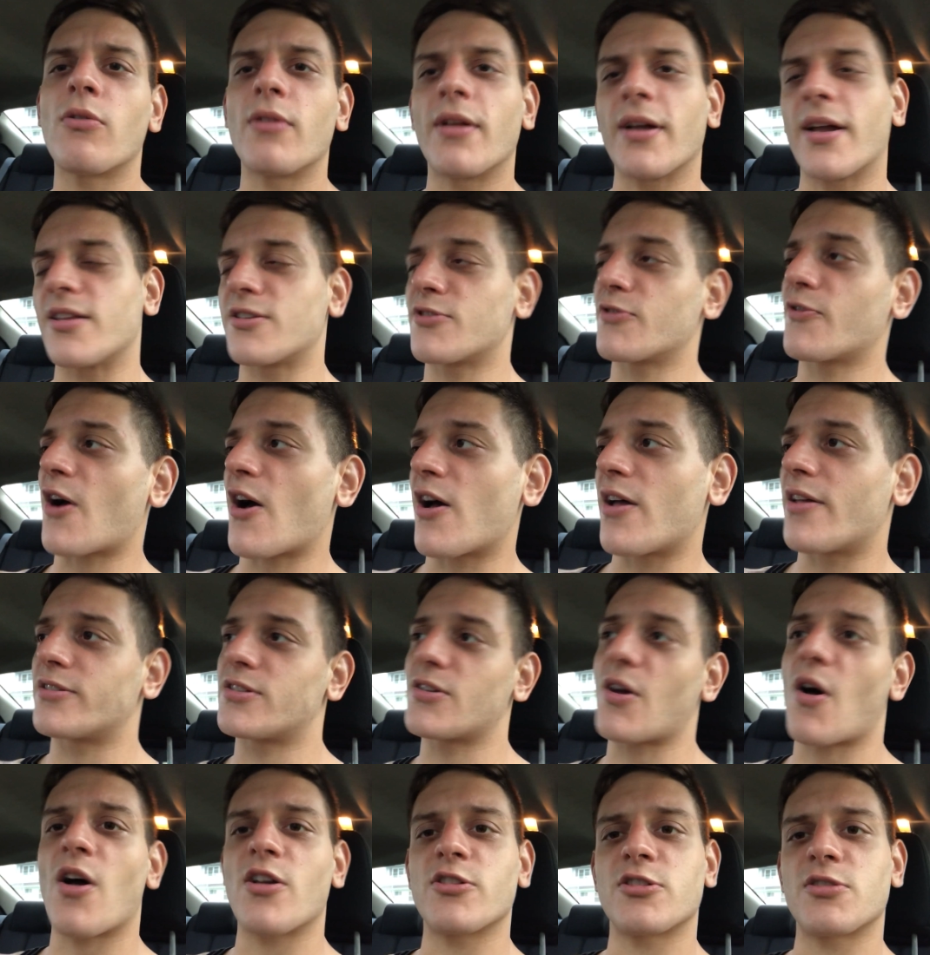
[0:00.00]
Like it's
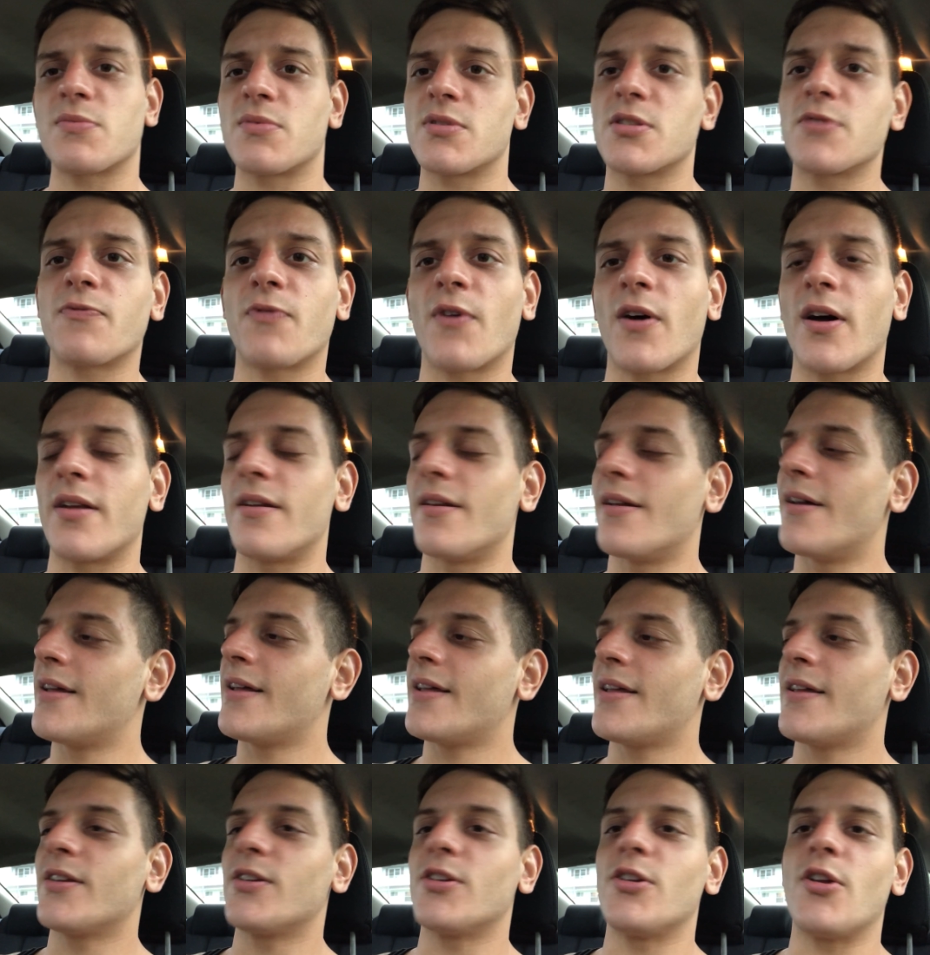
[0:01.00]
awesome. It's fun.
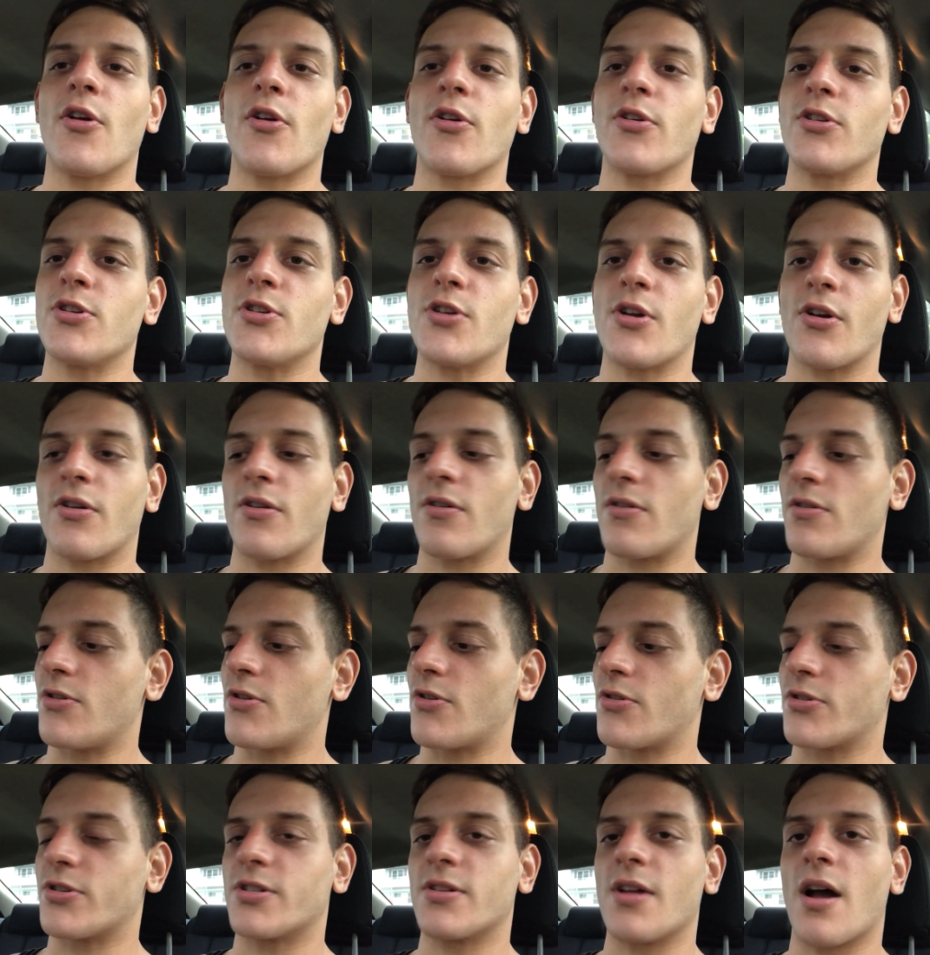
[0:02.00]

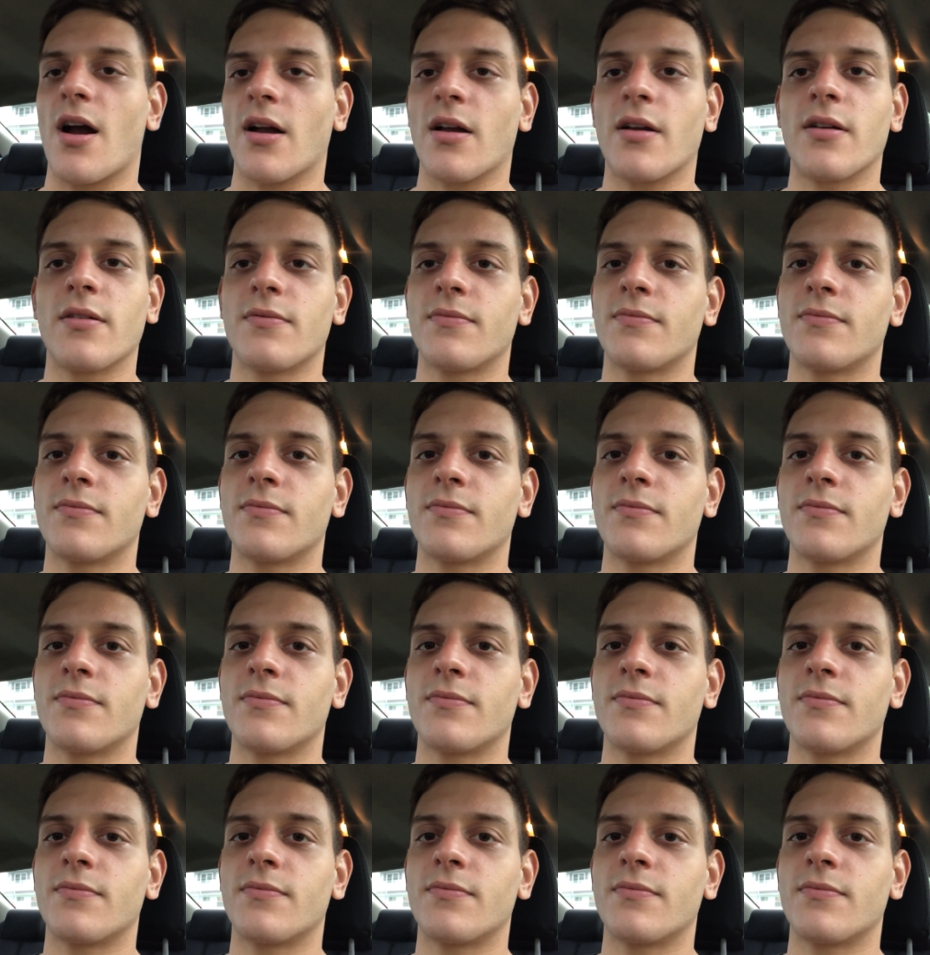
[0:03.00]
You're stuck.